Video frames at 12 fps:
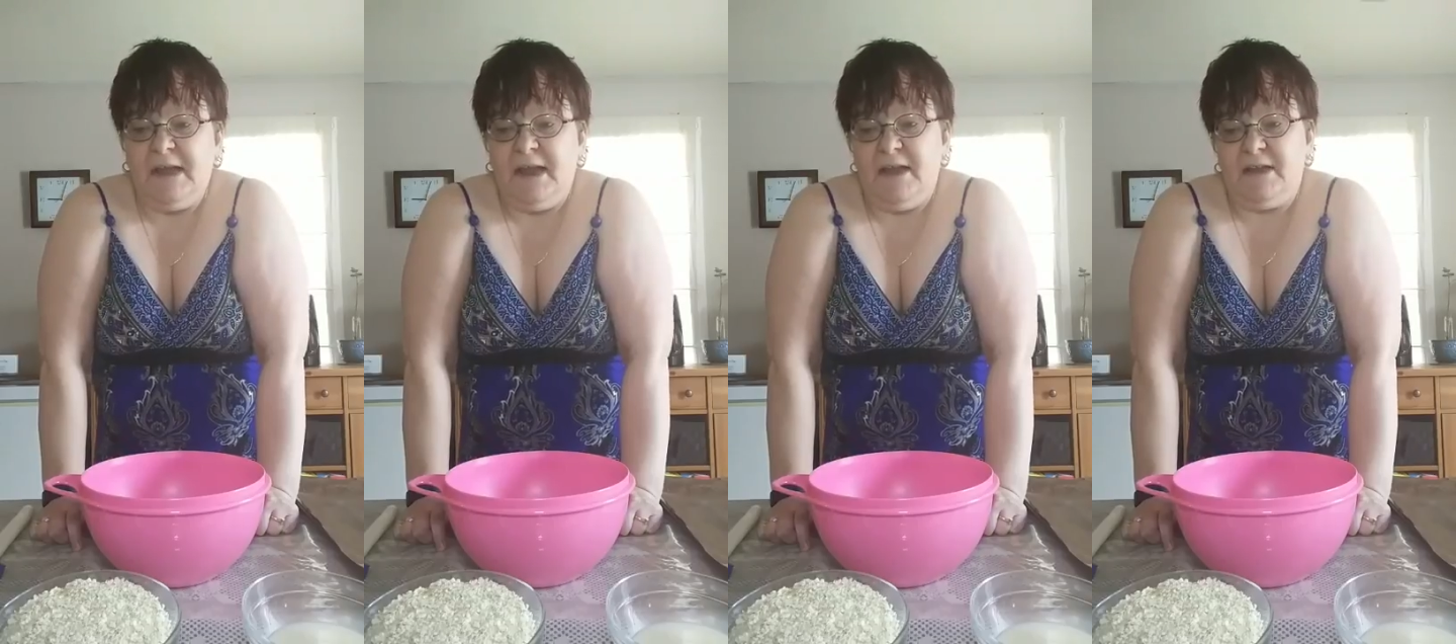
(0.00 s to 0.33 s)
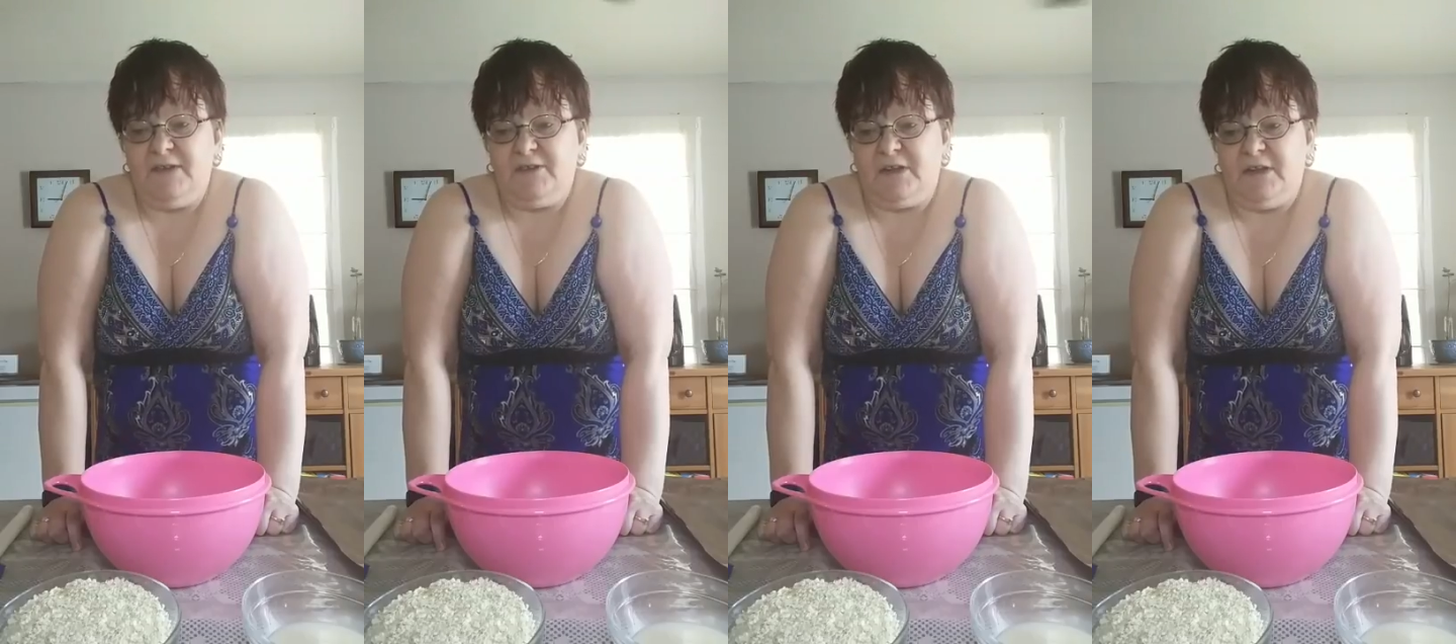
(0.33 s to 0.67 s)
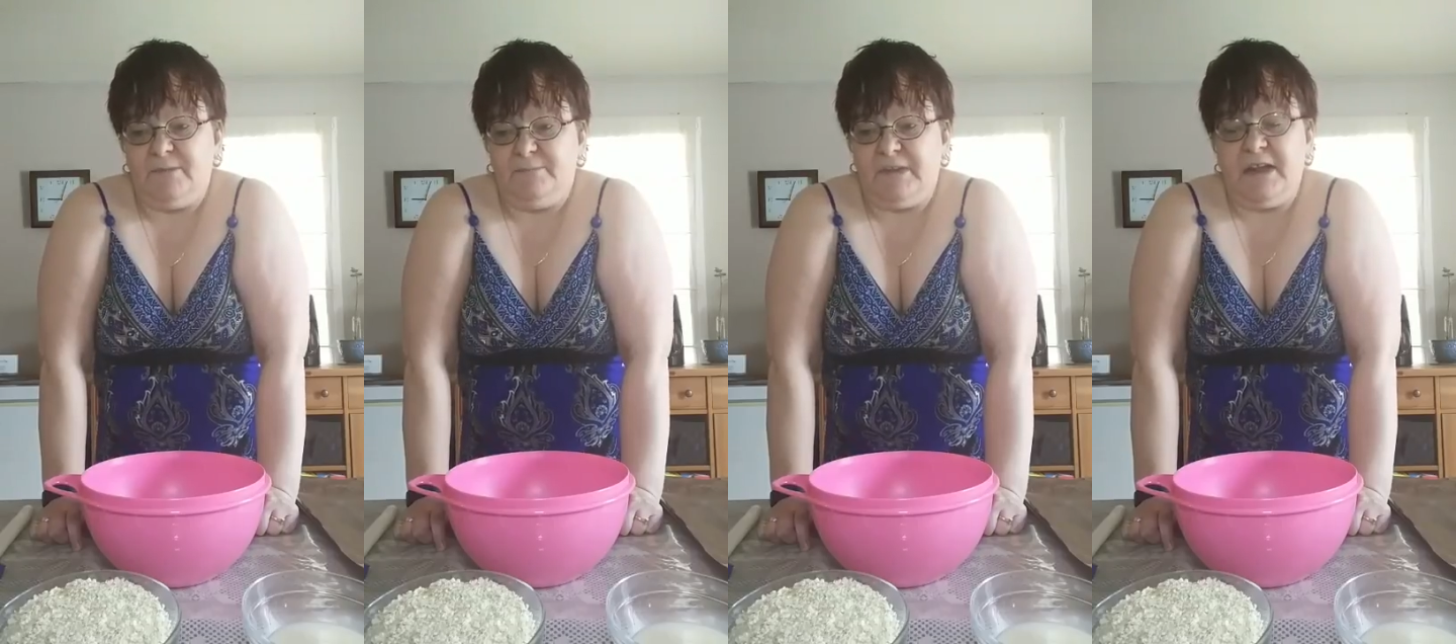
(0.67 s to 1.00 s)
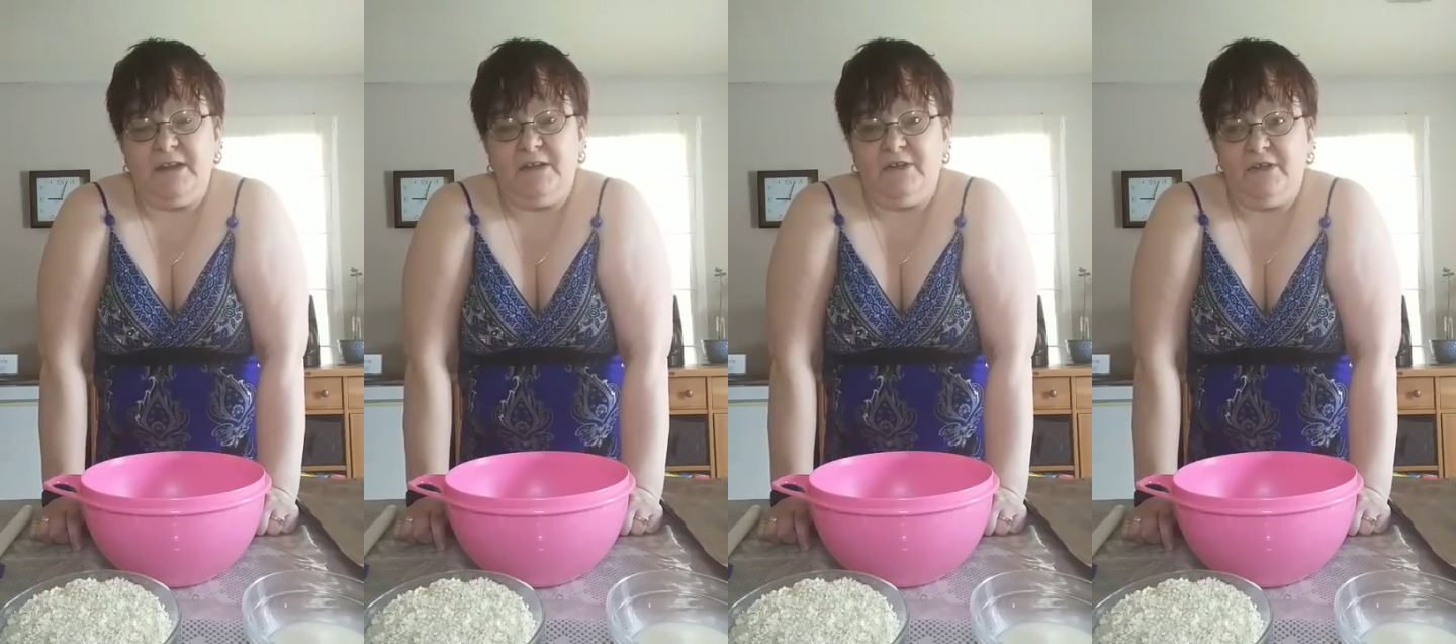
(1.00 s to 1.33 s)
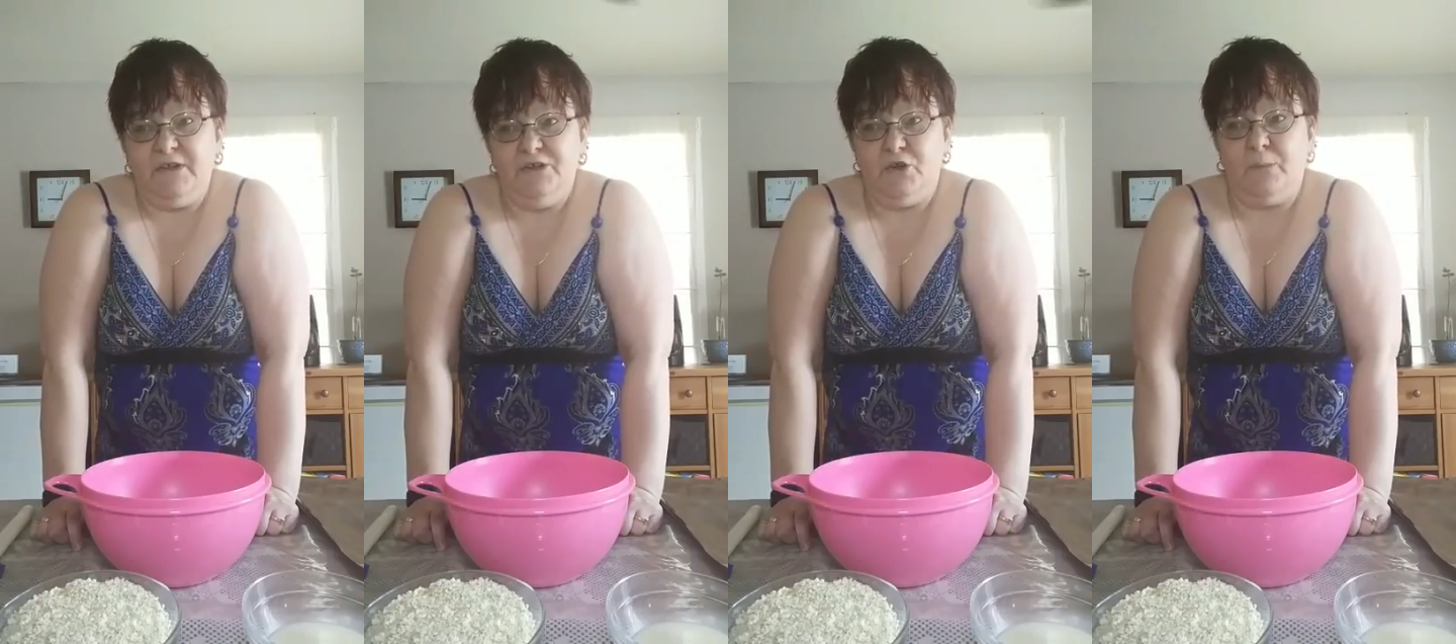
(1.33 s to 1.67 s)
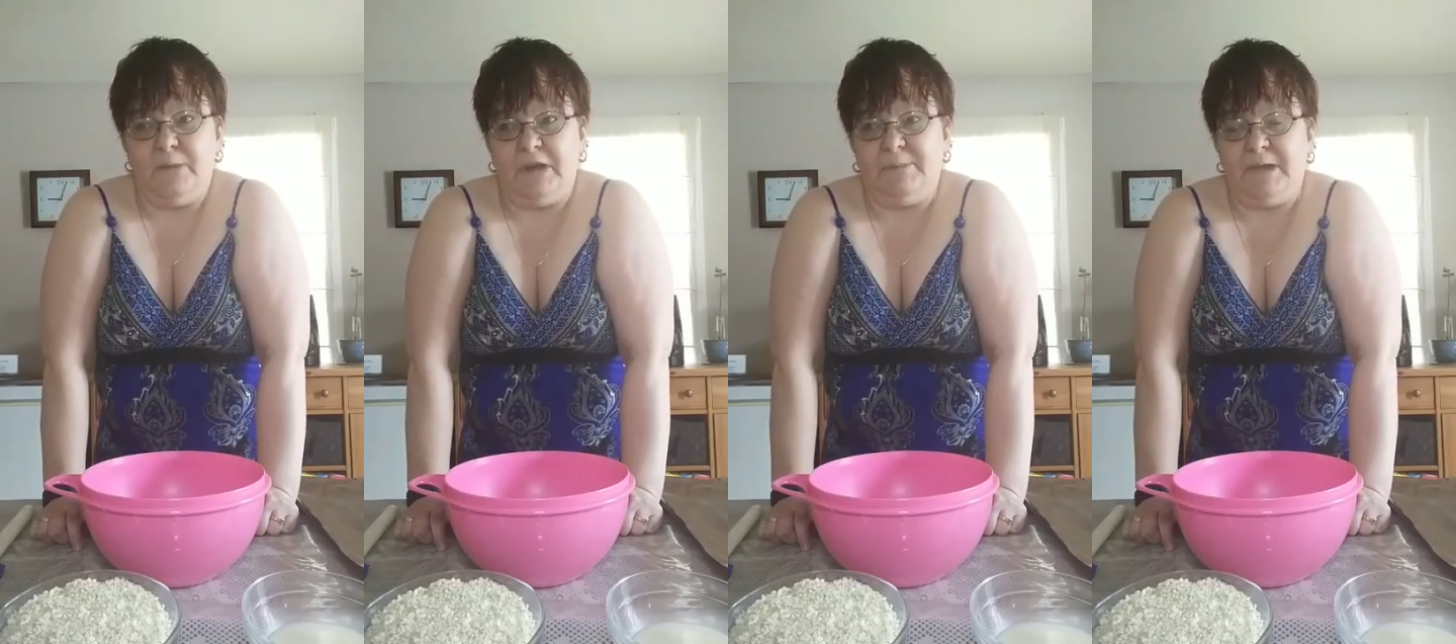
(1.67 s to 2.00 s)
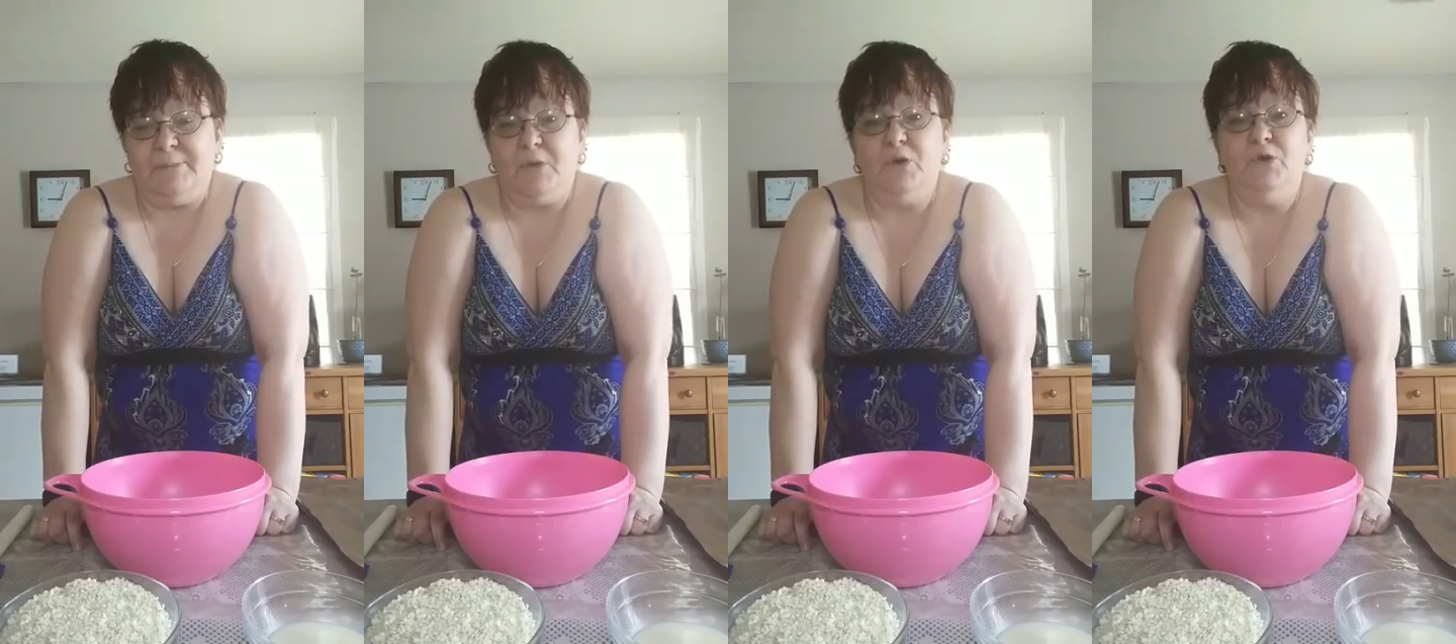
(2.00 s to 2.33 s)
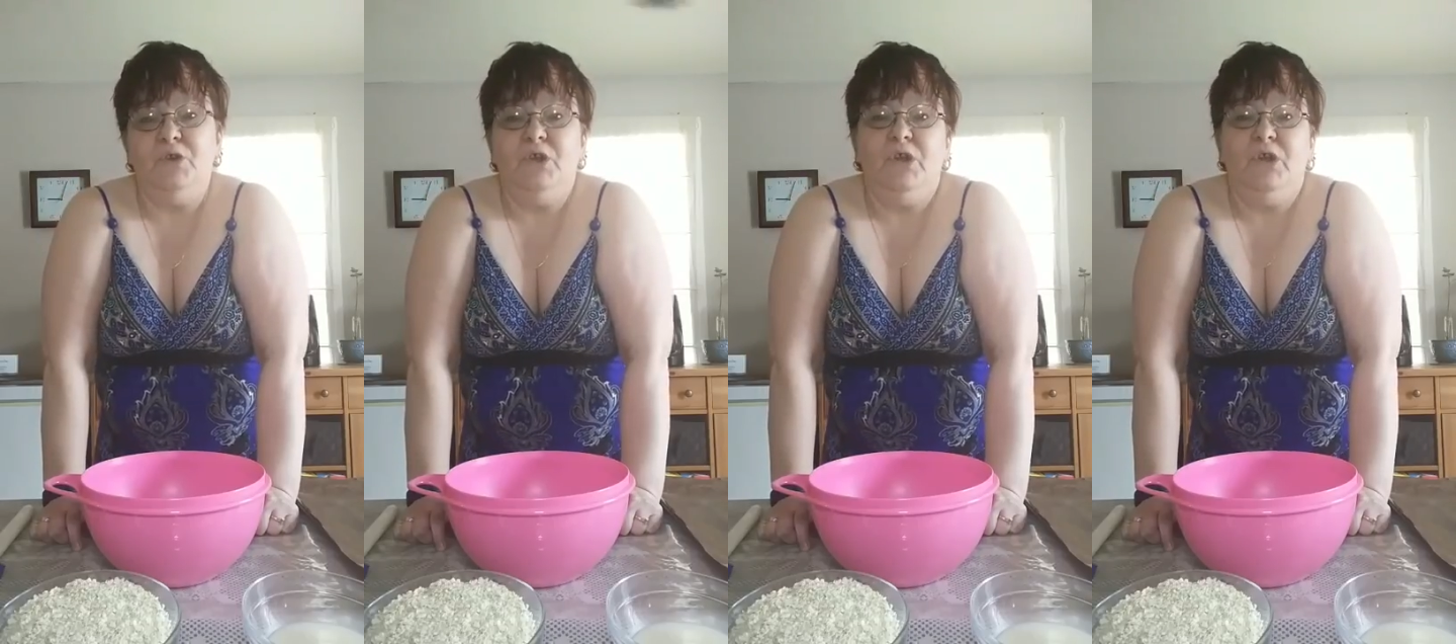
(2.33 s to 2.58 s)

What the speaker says: and like many people,